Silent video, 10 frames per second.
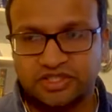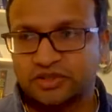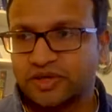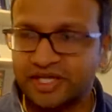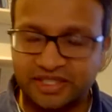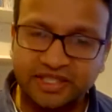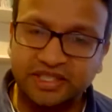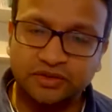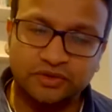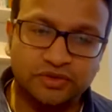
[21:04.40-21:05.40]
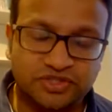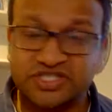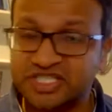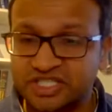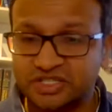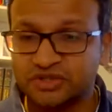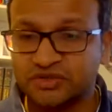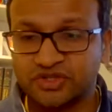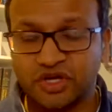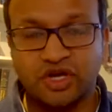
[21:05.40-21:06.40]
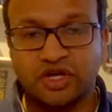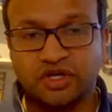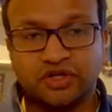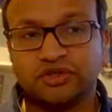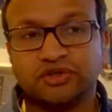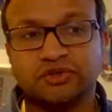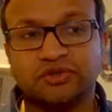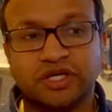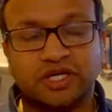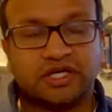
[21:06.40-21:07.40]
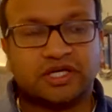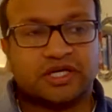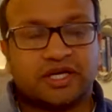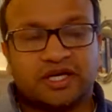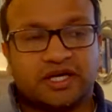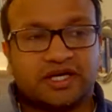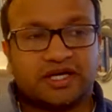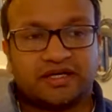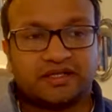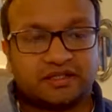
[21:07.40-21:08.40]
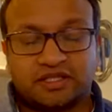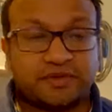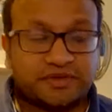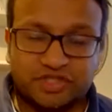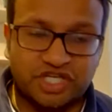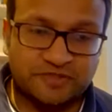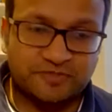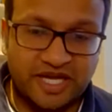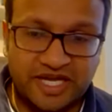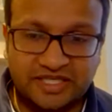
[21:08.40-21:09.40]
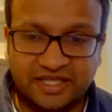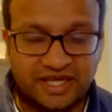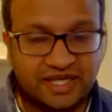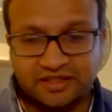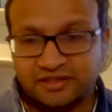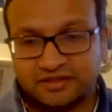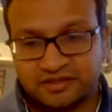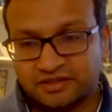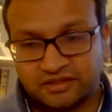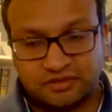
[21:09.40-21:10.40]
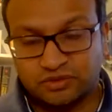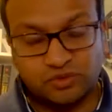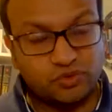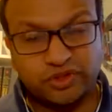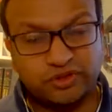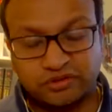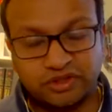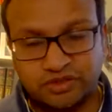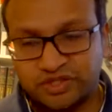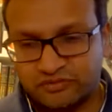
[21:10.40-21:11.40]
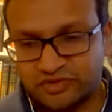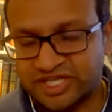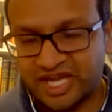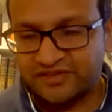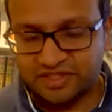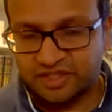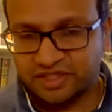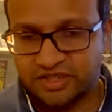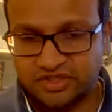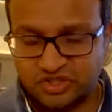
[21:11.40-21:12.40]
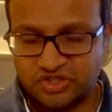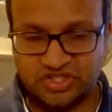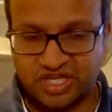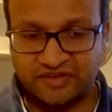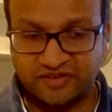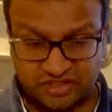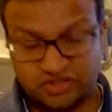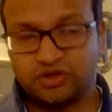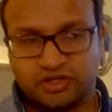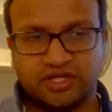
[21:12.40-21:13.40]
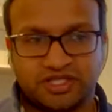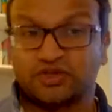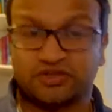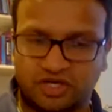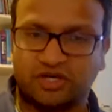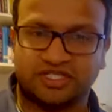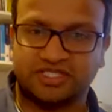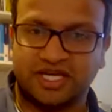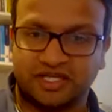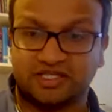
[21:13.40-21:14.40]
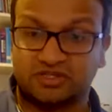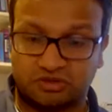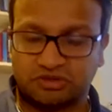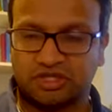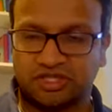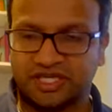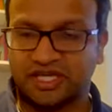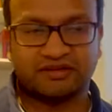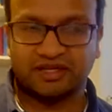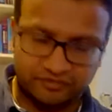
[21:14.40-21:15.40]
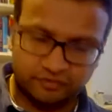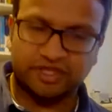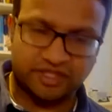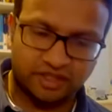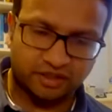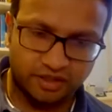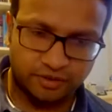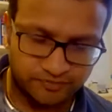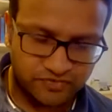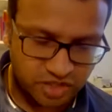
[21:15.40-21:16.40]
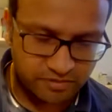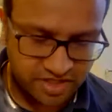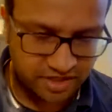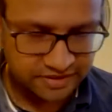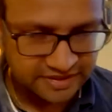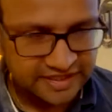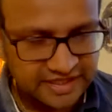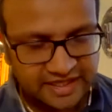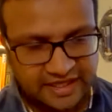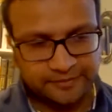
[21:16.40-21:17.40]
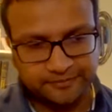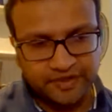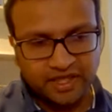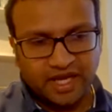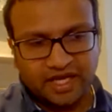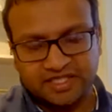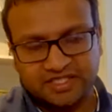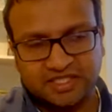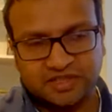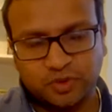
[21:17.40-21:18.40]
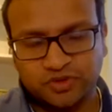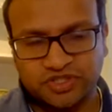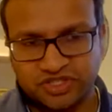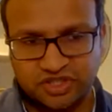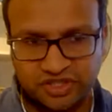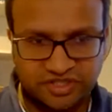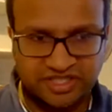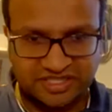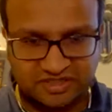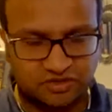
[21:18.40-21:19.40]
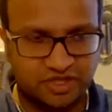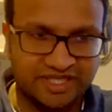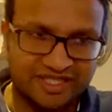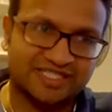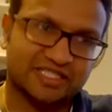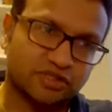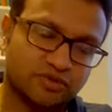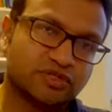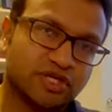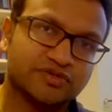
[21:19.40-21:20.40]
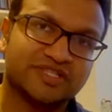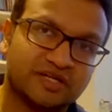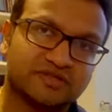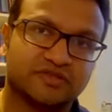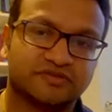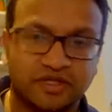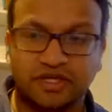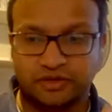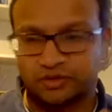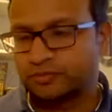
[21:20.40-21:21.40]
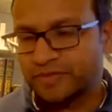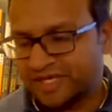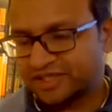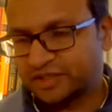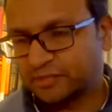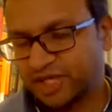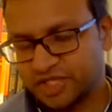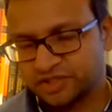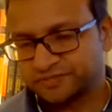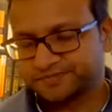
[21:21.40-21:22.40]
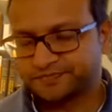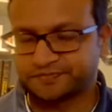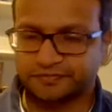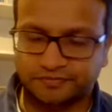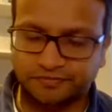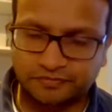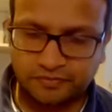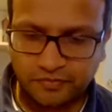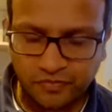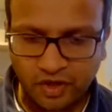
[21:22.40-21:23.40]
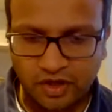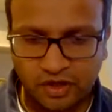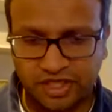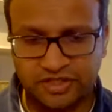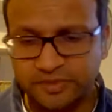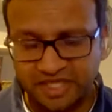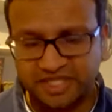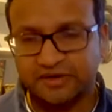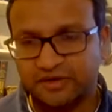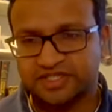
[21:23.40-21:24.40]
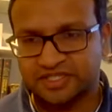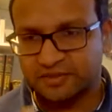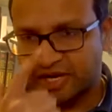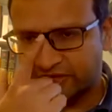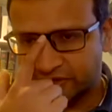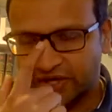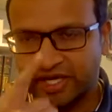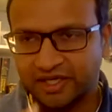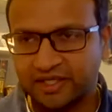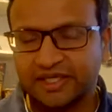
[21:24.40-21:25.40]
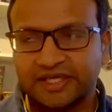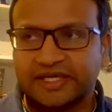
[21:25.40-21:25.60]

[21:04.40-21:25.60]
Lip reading: to A&E or to CDUs who come in for chest pain, and you don't really have a diagnosis. You just have it's not a heart attack, it's not cardiac, therefore they can go home type thing. And it's important to kind of try and exclude those out of your main inpatient R codes. I mean, there are some areas where